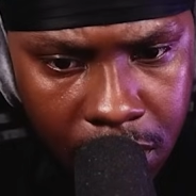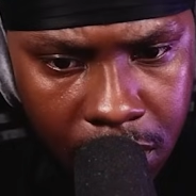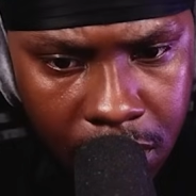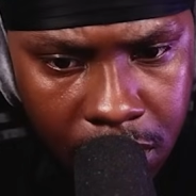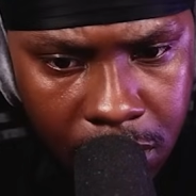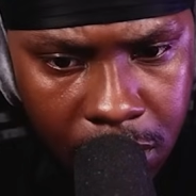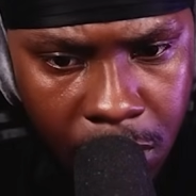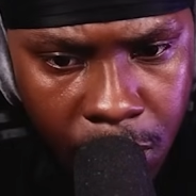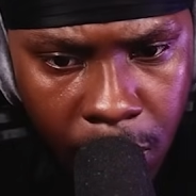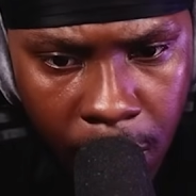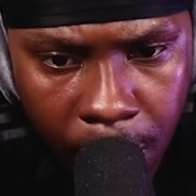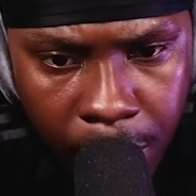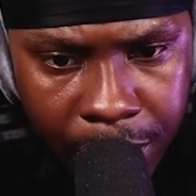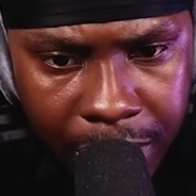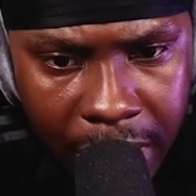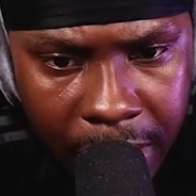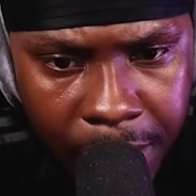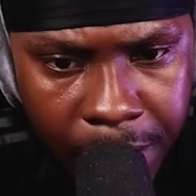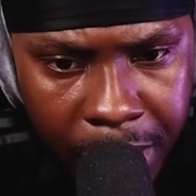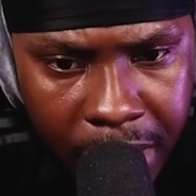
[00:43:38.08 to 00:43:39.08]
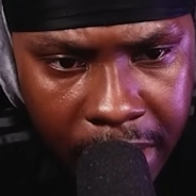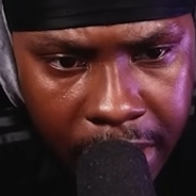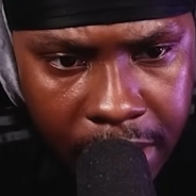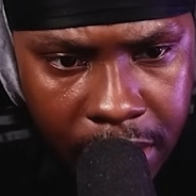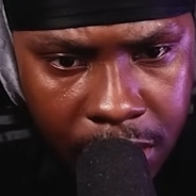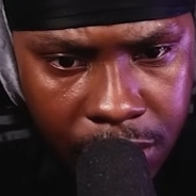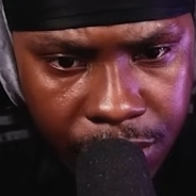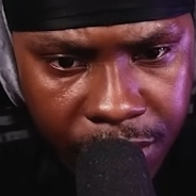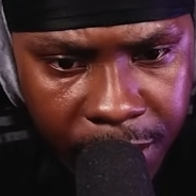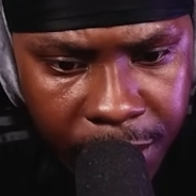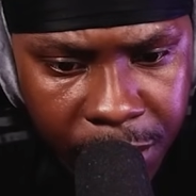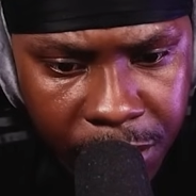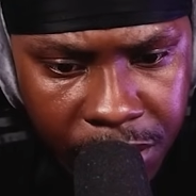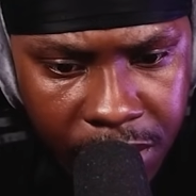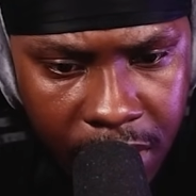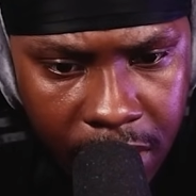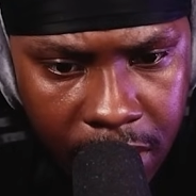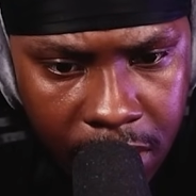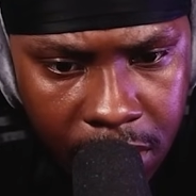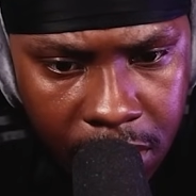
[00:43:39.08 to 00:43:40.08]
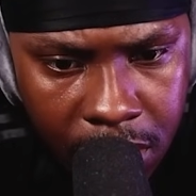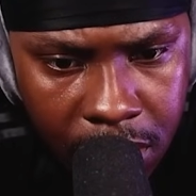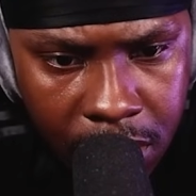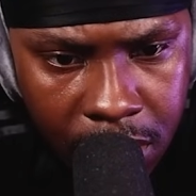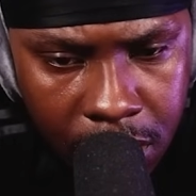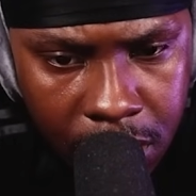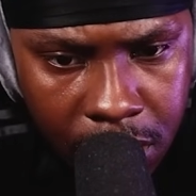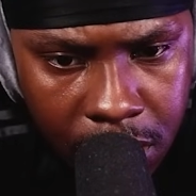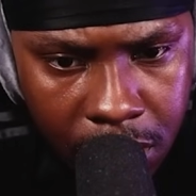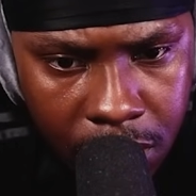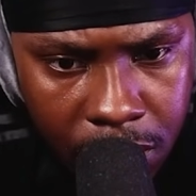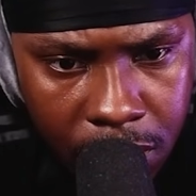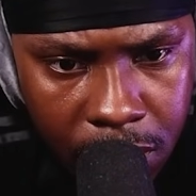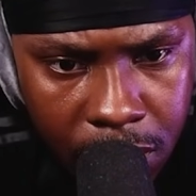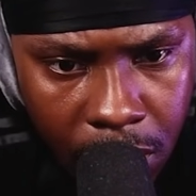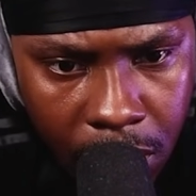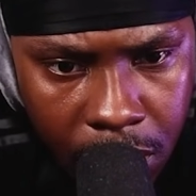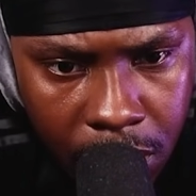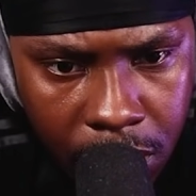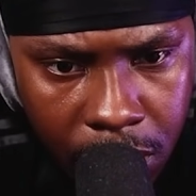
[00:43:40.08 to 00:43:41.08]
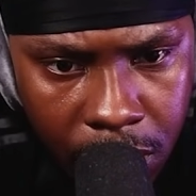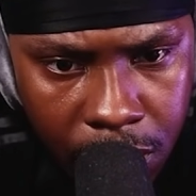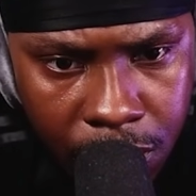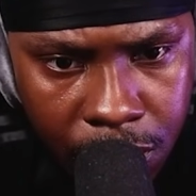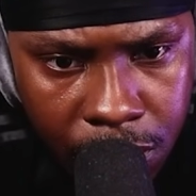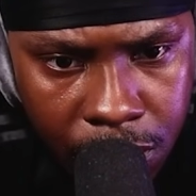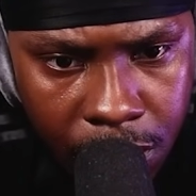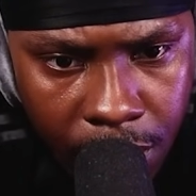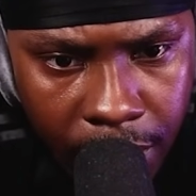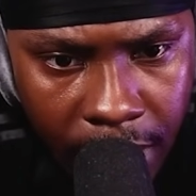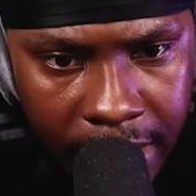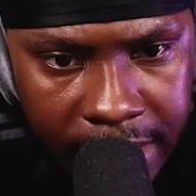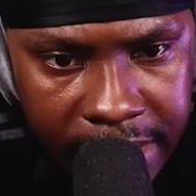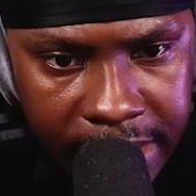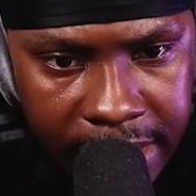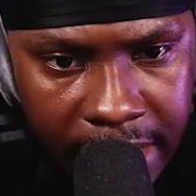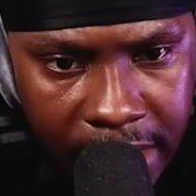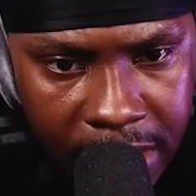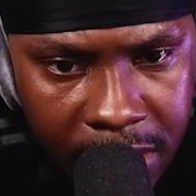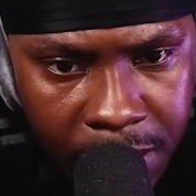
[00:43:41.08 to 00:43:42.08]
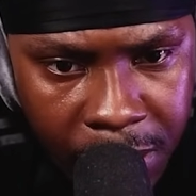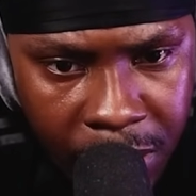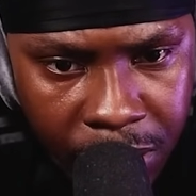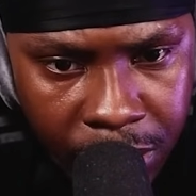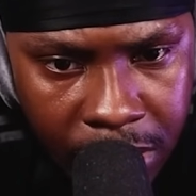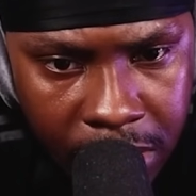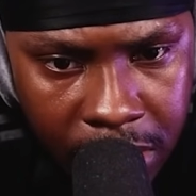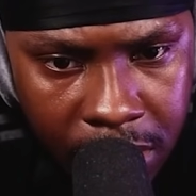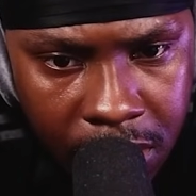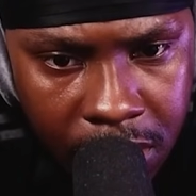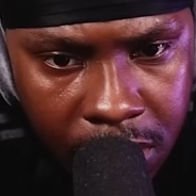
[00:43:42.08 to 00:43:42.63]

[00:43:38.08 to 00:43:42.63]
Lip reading: So where would they be in the tribute center? Do you know, or you just know that he's in this building?